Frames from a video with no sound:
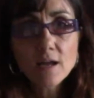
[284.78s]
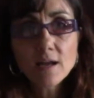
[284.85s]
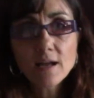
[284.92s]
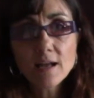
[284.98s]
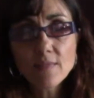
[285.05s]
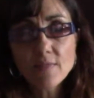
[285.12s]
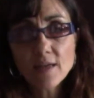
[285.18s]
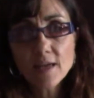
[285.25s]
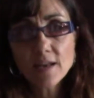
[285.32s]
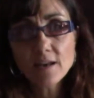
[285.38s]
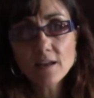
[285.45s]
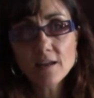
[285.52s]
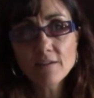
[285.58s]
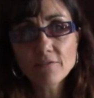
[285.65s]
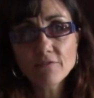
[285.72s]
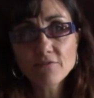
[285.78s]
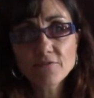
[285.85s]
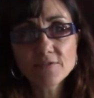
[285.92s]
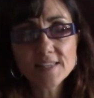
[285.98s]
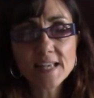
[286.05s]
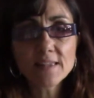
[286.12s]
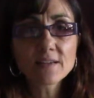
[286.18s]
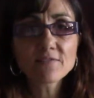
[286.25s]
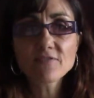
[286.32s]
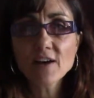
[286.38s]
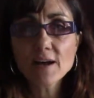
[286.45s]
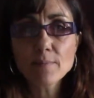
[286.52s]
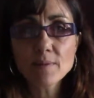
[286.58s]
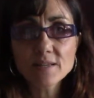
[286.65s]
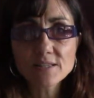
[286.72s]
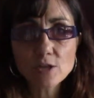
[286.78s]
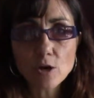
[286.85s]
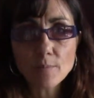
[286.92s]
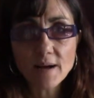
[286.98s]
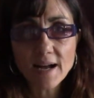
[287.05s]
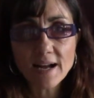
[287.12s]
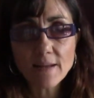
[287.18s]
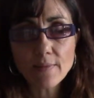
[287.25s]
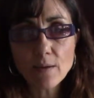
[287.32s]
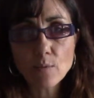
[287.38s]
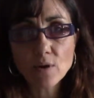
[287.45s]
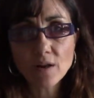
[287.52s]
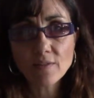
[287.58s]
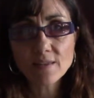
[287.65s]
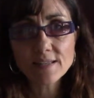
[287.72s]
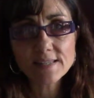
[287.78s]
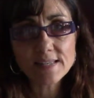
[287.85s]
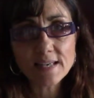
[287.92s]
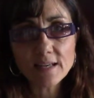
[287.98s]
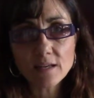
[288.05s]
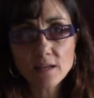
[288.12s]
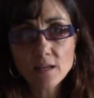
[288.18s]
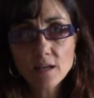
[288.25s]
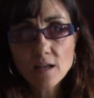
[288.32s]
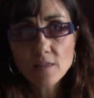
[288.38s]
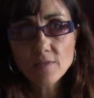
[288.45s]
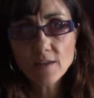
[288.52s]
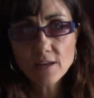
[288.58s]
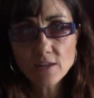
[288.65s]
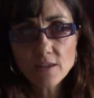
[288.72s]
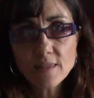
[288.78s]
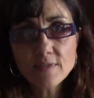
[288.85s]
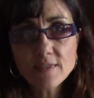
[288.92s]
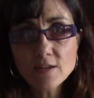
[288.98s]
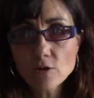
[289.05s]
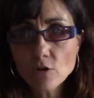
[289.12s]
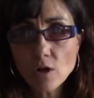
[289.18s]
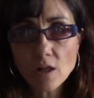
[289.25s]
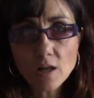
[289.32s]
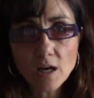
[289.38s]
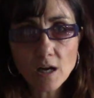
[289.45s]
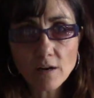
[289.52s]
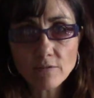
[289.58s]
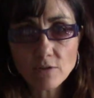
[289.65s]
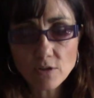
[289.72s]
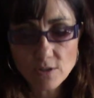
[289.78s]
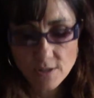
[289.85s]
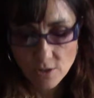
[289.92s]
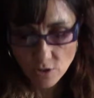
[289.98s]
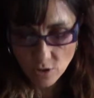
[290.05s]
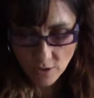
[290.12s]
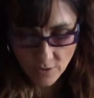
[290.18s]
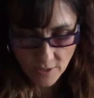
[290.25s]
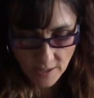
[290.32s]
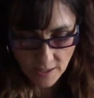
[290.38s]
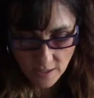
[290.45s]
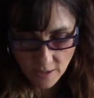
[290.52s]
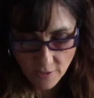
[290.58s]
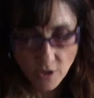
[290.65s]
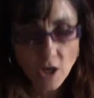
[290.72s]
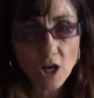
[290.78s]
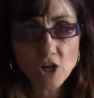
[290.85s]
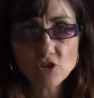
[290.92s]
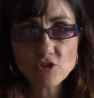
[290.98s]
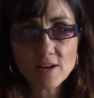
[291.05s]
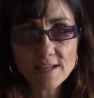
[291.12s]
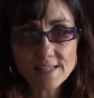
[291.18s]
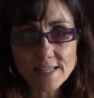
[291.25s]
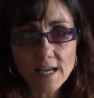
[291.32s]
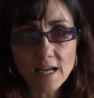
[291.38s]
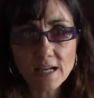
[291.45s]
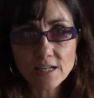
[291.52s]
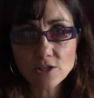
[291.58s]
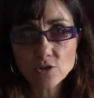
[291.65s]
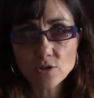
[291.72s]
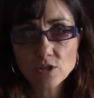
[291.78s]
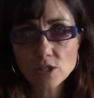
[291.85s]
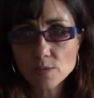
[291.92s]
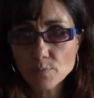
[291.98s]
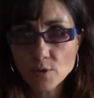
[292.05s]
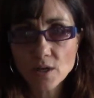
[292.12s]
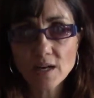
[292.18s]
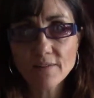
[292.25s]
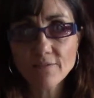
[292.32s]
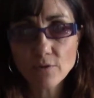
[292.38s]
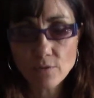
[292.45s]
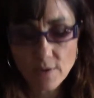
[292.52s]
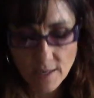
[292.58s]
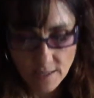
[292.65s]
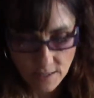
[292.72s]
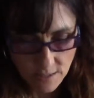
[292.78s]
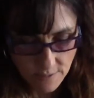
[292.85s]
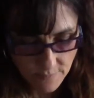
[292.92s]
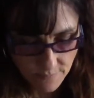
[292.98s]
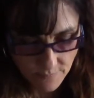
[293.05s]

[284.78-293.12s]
And then if, say that 5 months go by and they want to lease it, then you're all covered. So you don't have to get another contract signed. You can just put it up for rent.